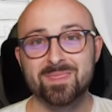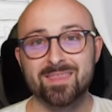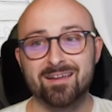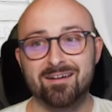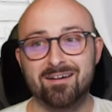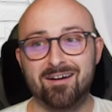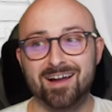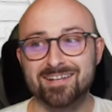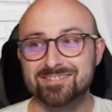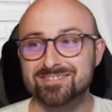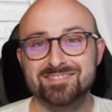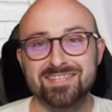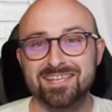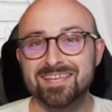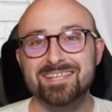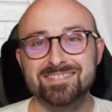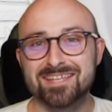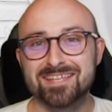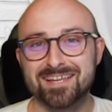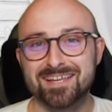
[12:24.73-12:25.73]
I just
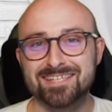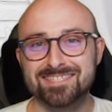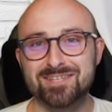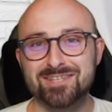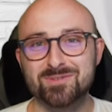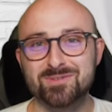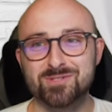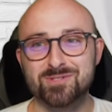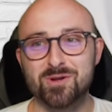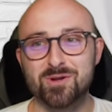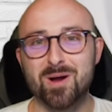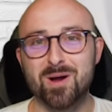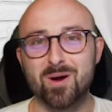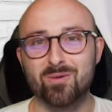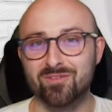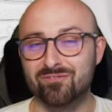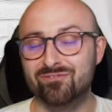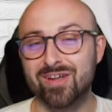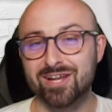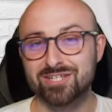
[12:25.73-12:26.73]
think he's going to continue to do well.
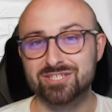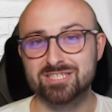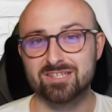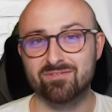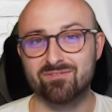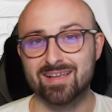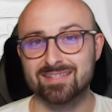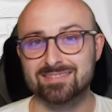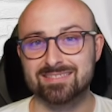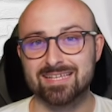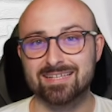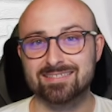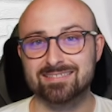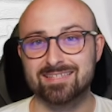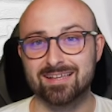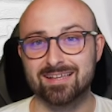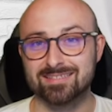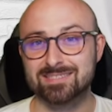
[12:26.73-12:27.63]
The fixtures are fantastic.